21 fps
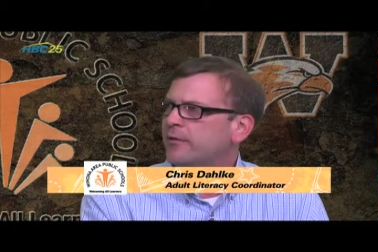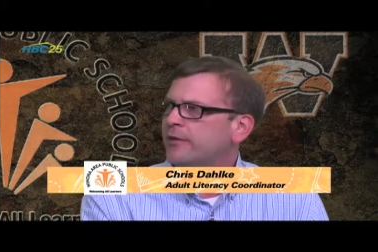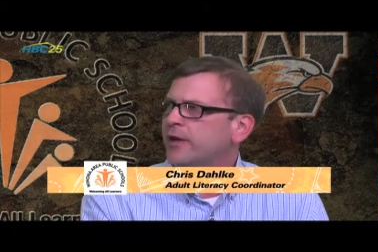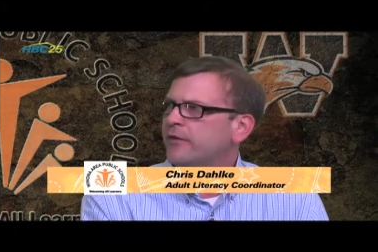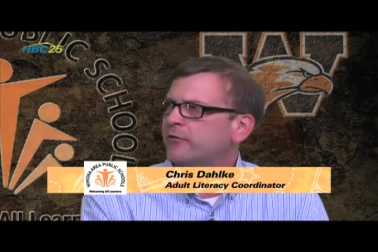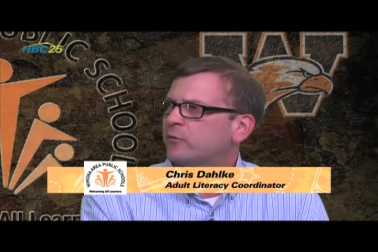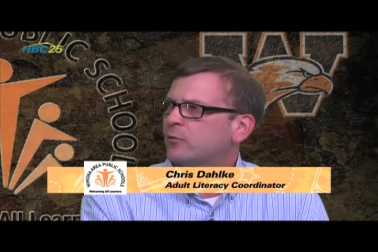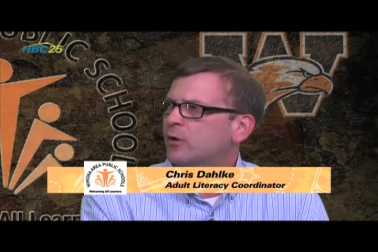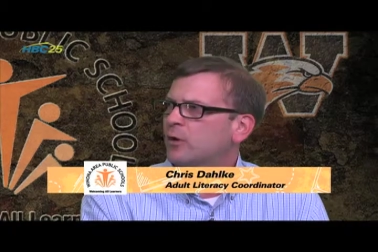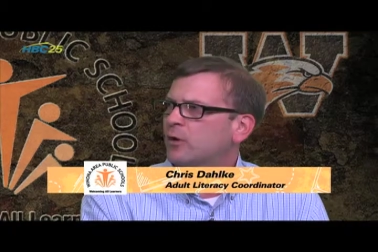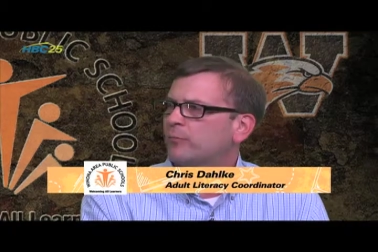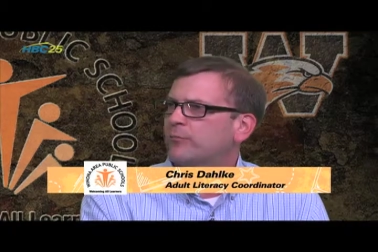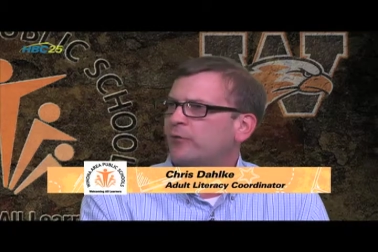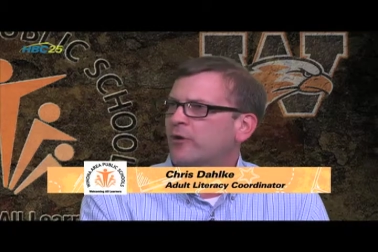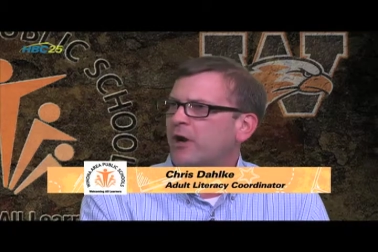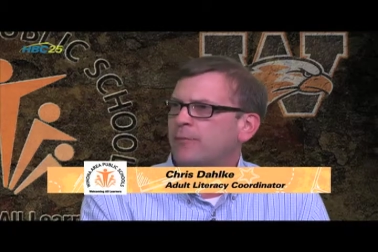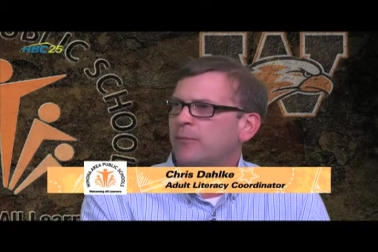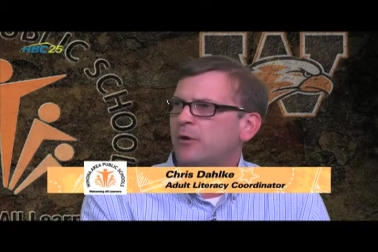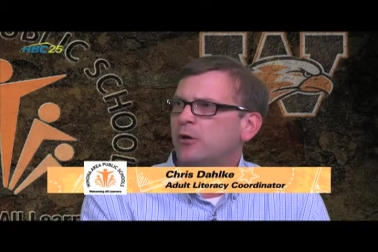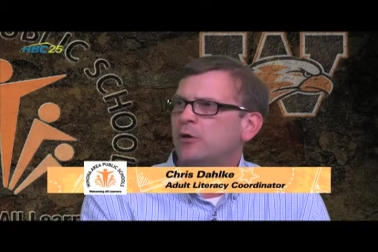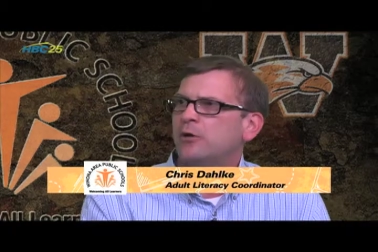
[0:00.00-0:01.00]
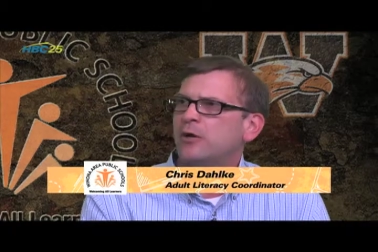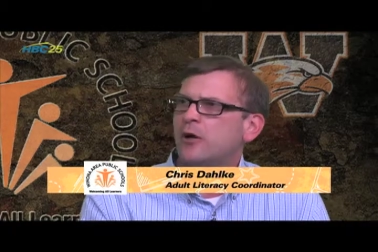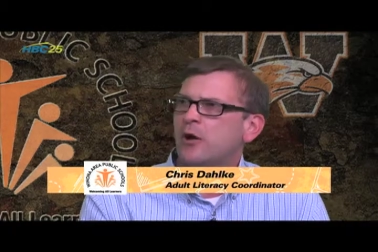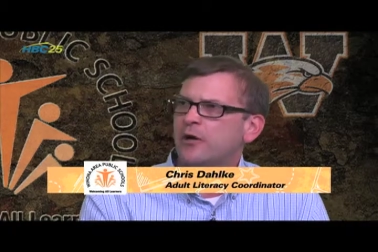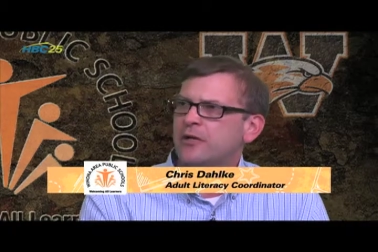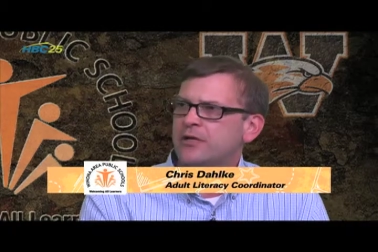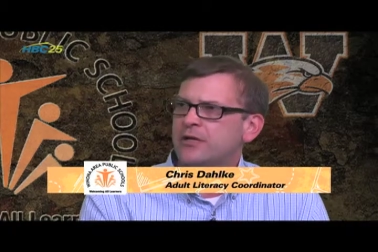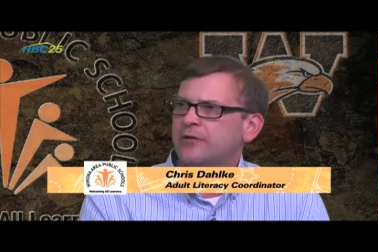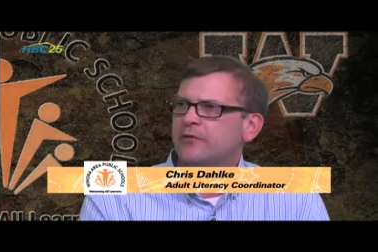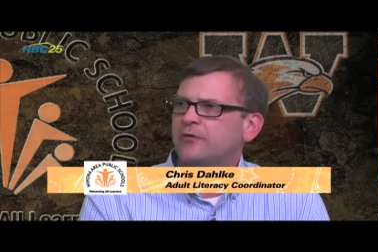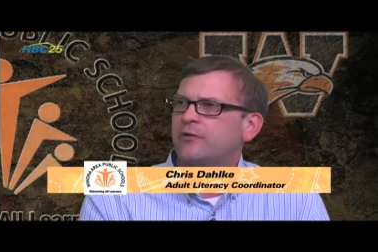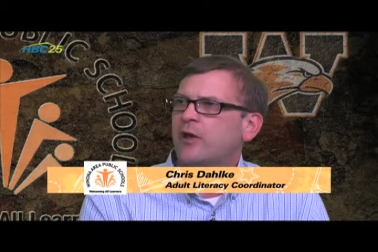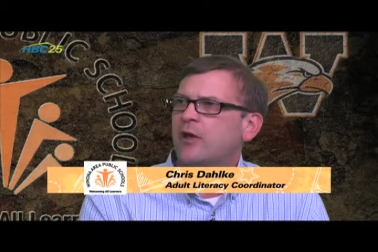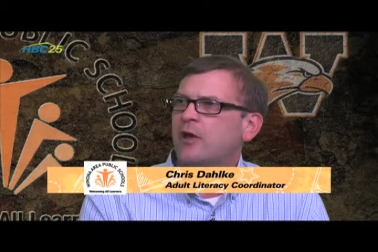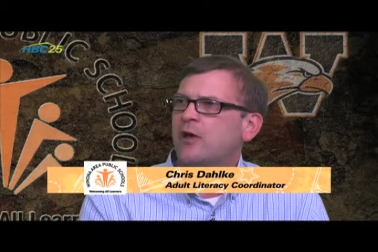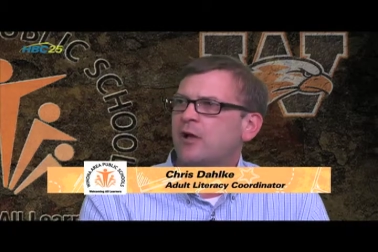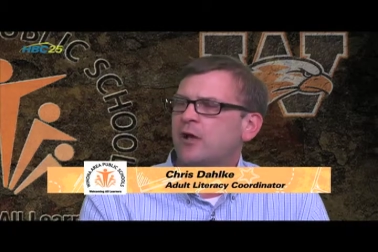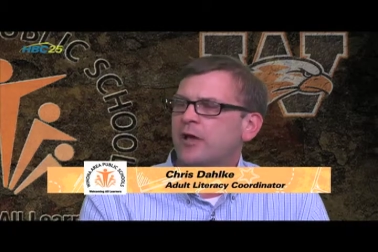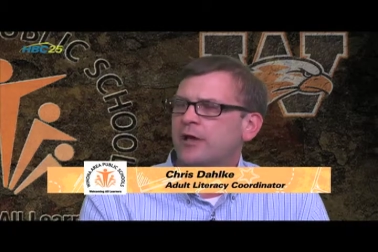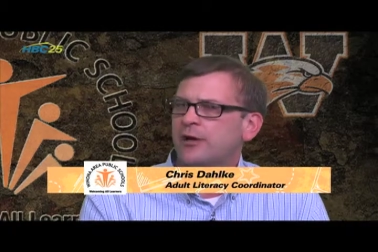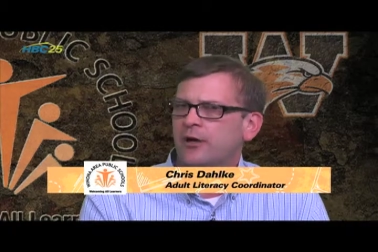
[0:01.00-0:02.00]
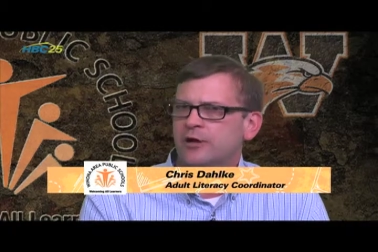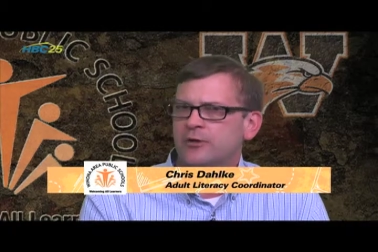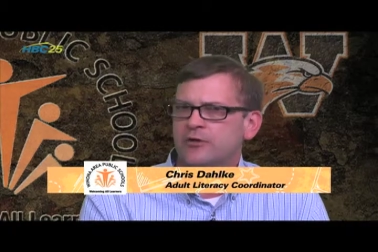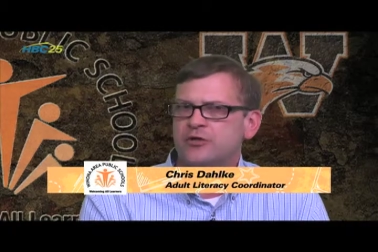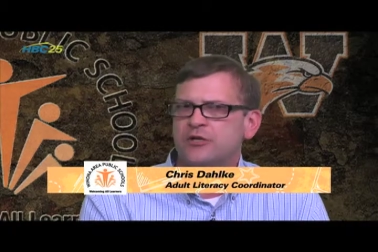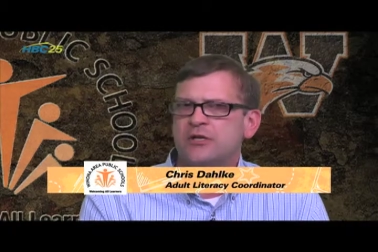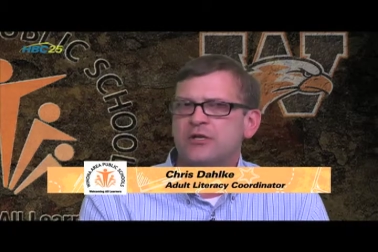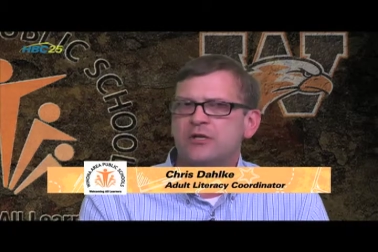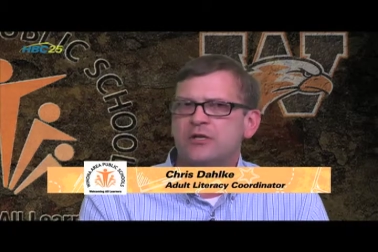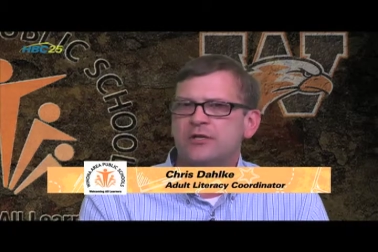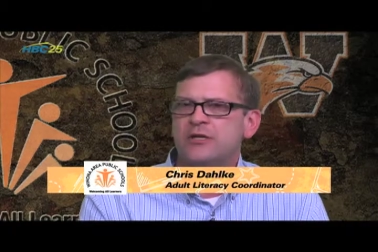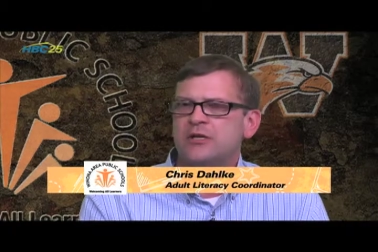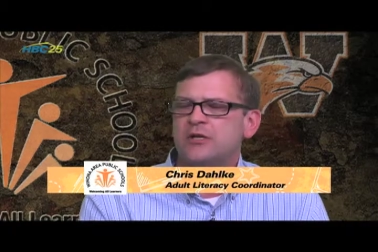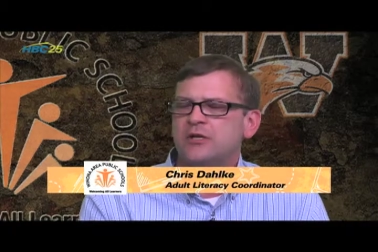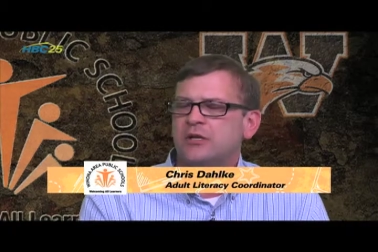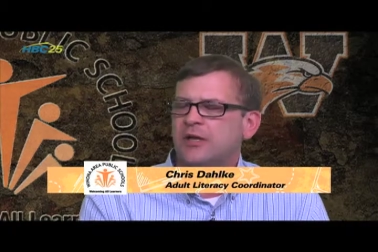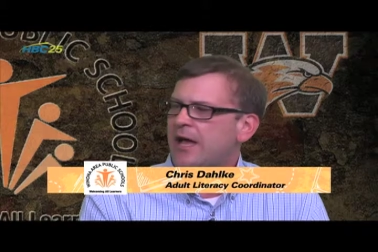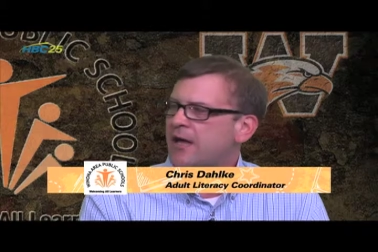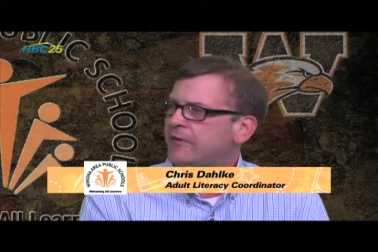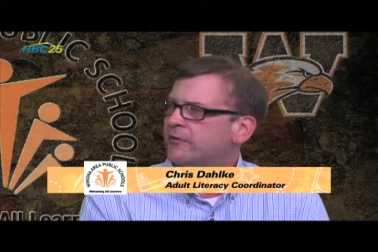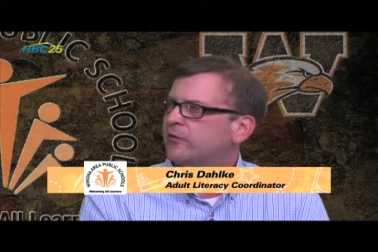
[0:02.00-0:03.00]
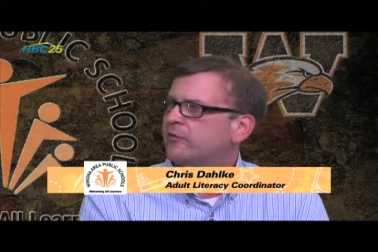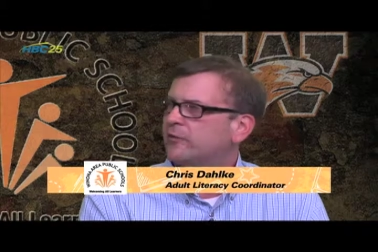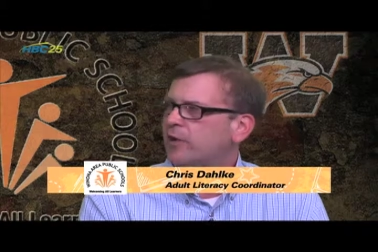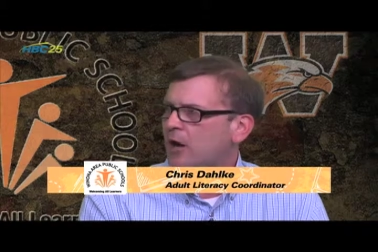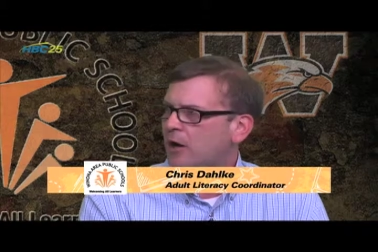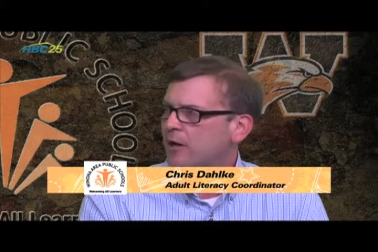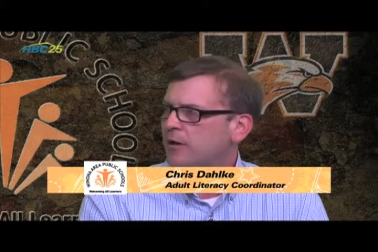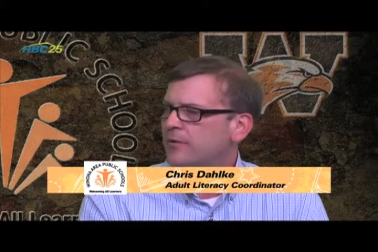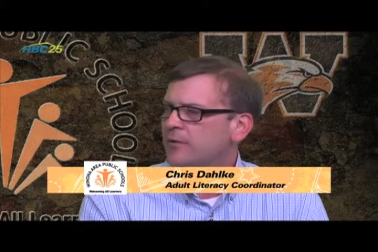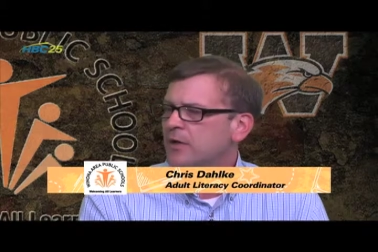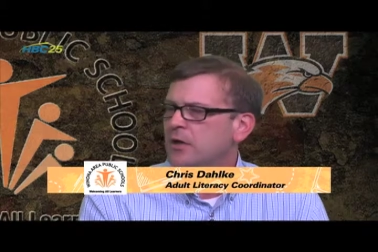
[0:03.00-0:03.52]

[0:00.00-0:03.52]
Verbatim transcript: and that's where primarily our ESL and our GED classes are.